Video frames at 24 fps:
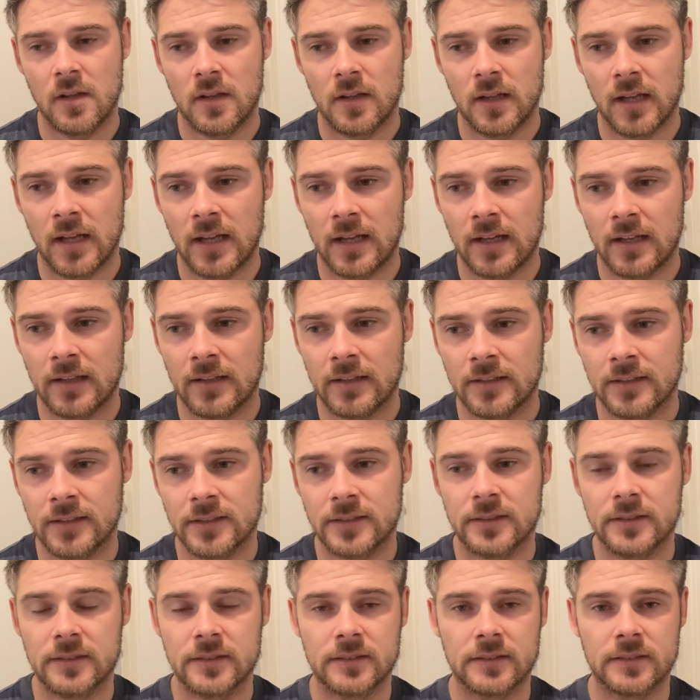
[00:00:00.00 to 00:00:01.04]

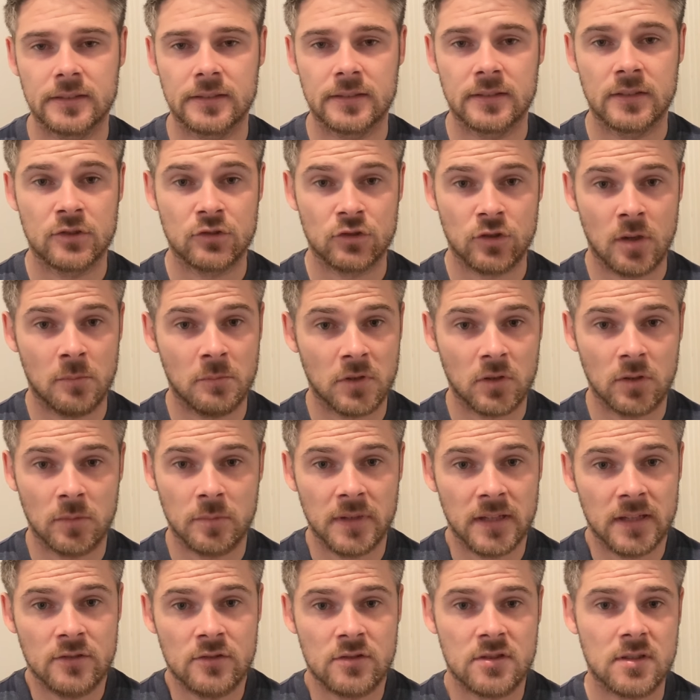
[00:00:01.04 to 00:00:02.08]
And the trauma could
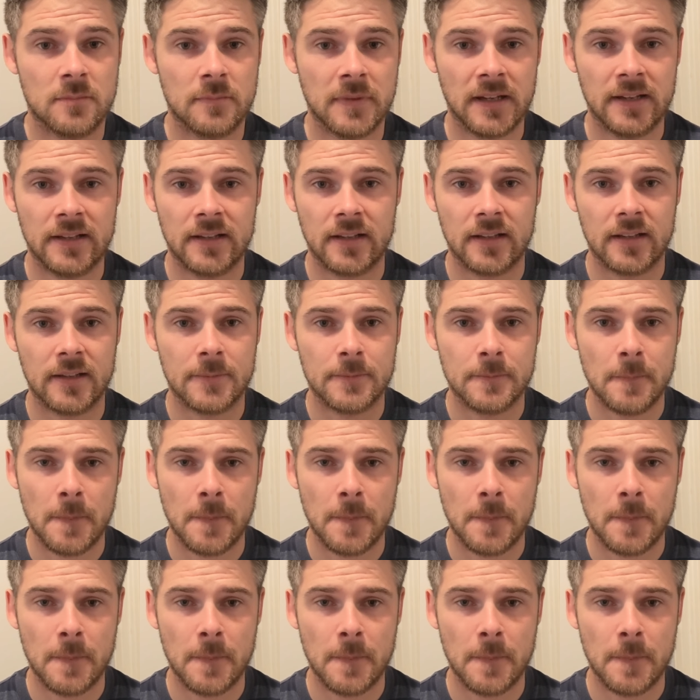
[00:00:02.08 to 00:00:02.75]
be just the panic,